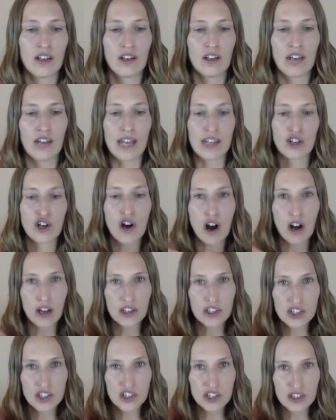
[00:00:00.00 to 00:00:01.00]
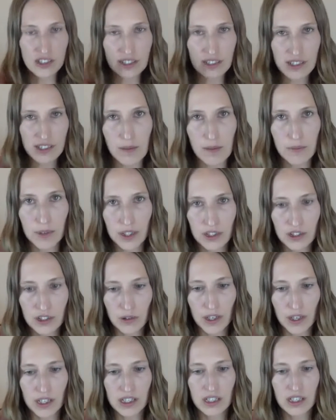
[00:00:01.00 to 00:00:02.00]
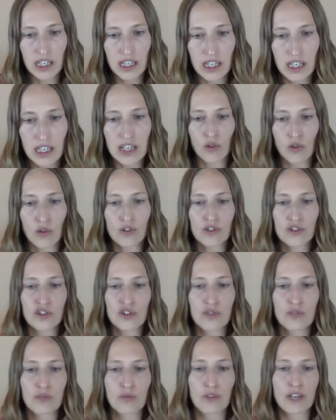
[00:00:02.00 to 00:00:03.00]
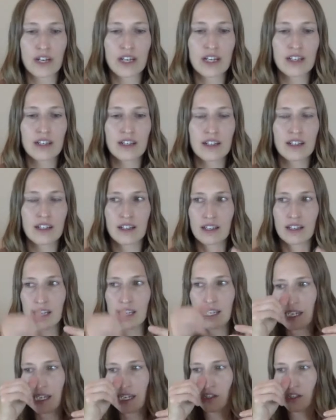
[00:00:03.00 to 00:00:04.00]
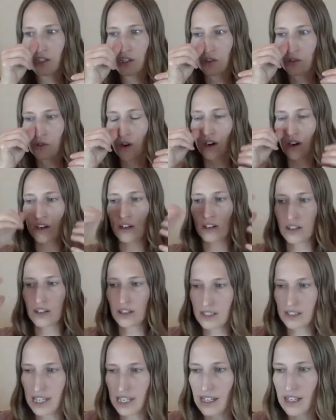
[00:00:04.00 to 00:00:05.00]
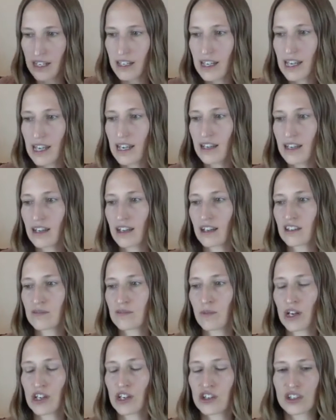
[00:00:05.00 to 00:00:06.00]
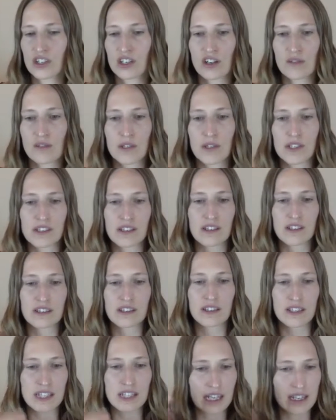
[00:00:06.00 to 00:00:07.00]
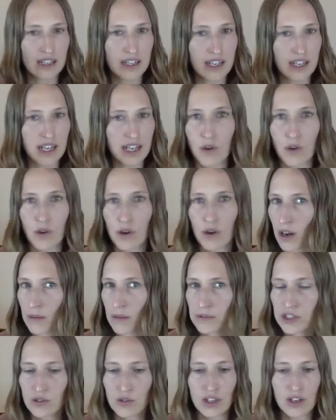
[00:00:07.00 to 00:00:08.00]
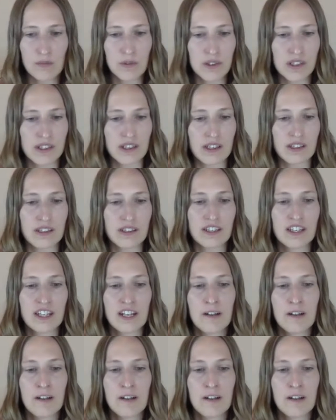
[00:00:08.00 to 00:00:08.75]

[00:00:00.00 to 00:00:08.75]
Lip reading: and consciously step into it in order to bring it into our day-to-day expression in our business, the day-to-day what we're up to in our business,